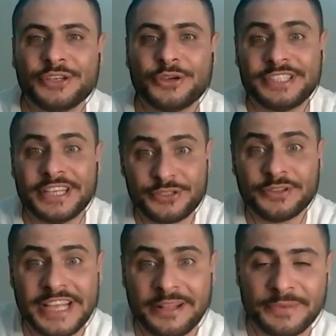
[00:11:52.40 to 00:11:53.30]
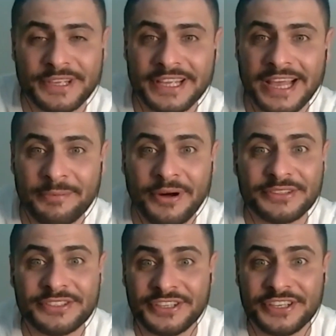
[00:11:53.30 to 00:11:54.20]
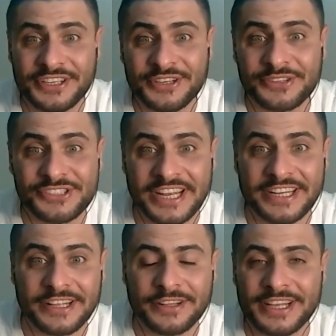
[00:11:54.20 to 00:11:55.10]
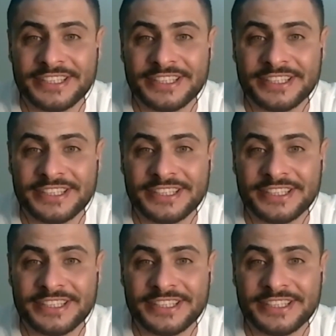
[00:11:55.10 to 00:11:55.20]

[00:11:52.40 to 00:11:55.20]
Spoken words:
So tell me about your channel.